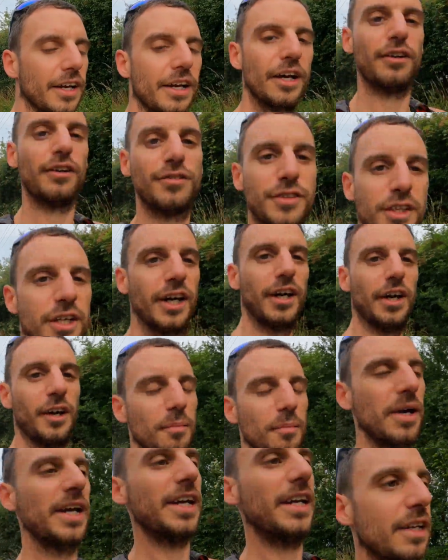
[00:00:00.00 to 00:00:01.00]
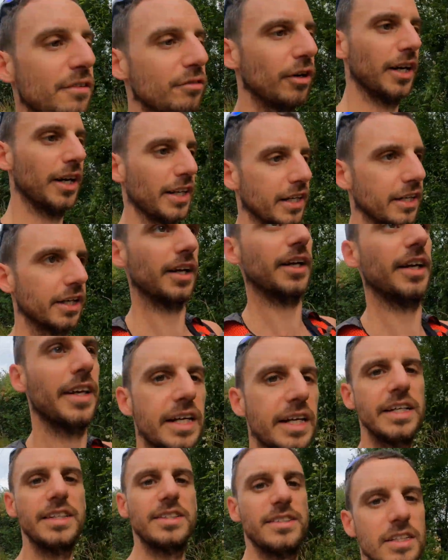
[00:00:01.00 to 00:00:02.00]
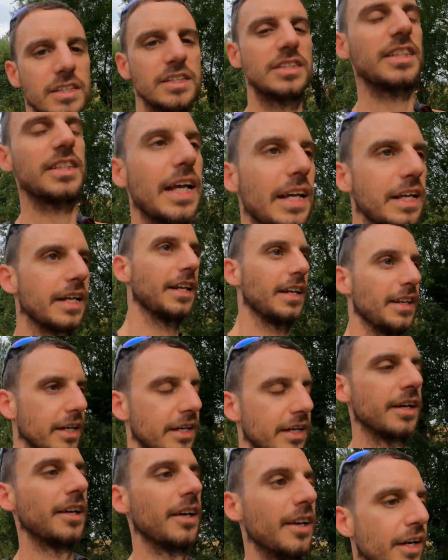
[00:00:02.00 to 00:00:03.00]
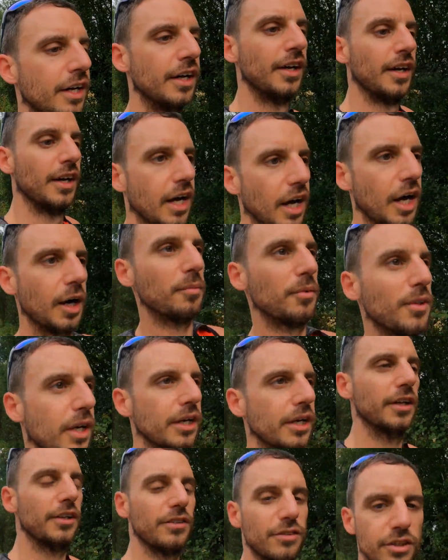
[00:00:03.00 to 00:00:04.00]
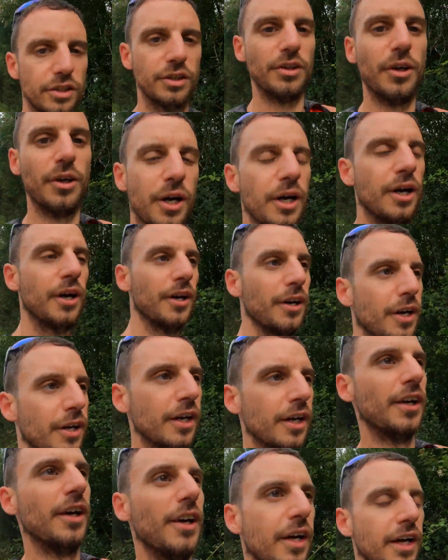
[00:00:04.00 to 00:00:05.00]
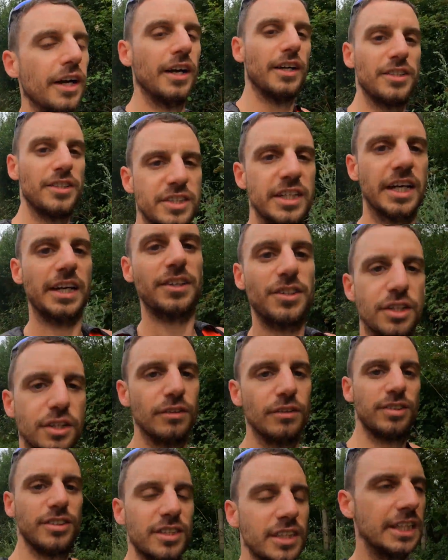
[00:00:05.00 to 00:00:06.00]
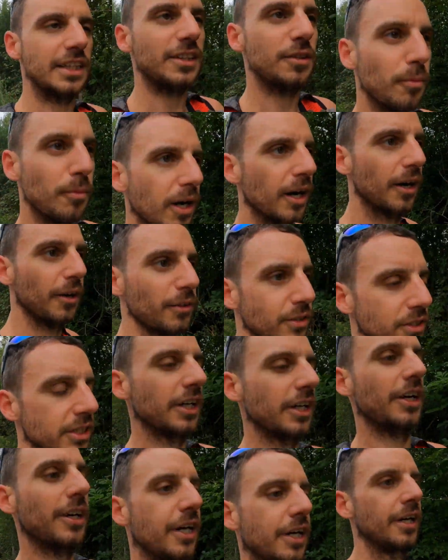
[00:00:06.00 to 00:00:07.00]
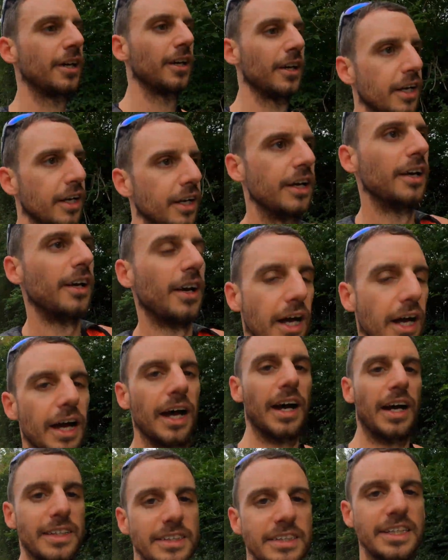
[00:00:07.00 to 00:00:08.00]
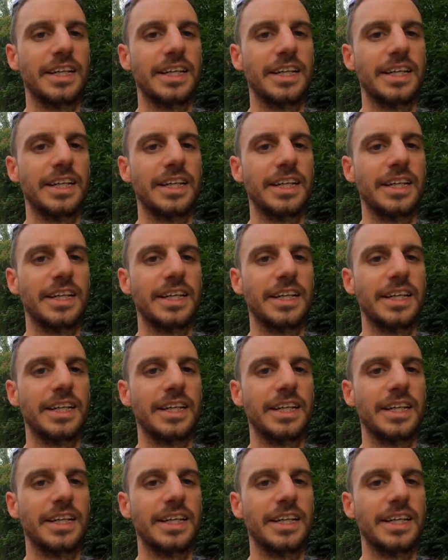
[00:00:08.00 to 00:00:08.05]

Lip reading: And after mainly running kind of easy, steady I'm going to do a section of 6 miles at